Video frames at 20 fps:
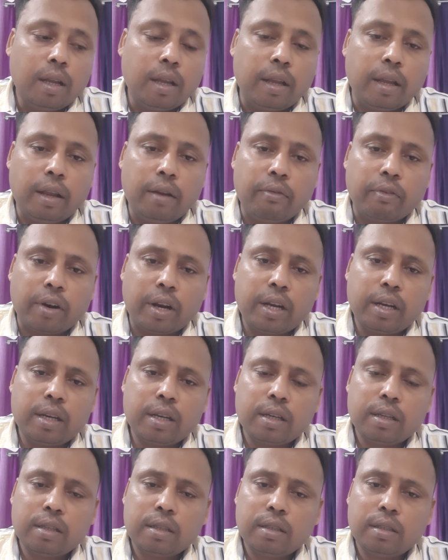he
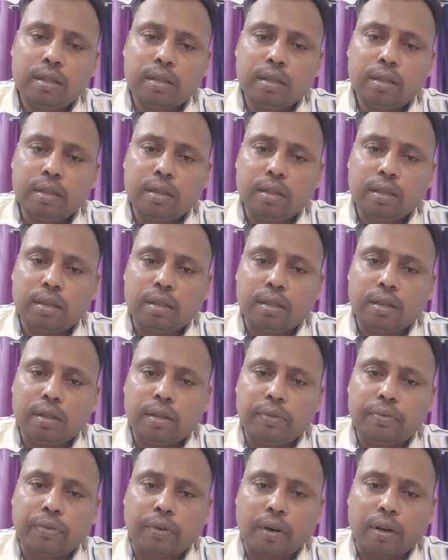reigned
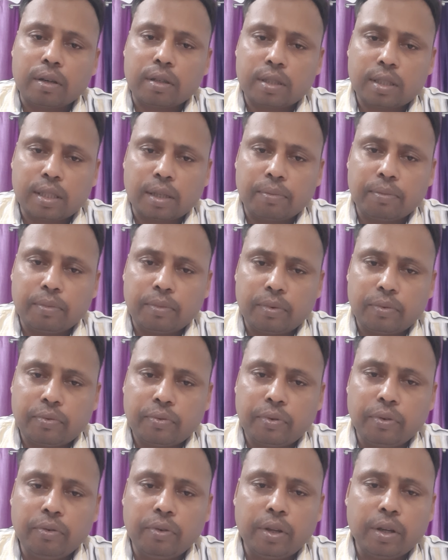for a
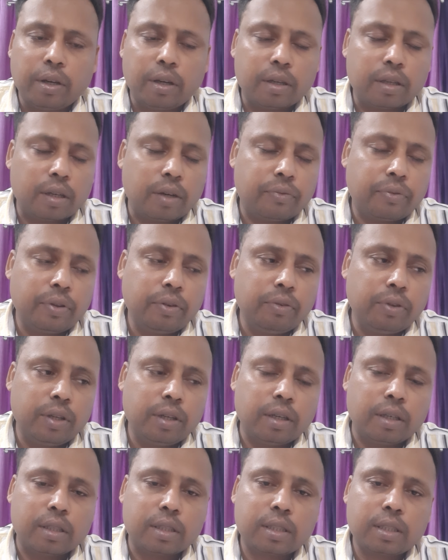few
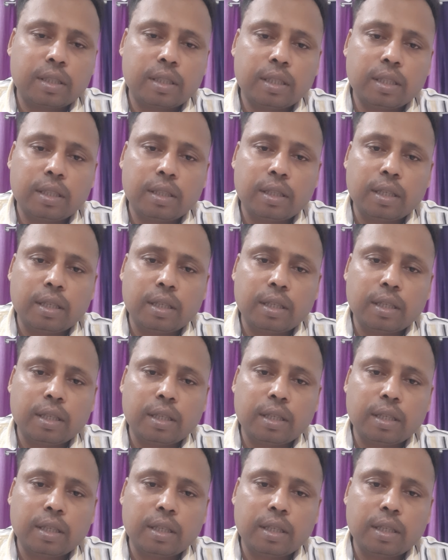years,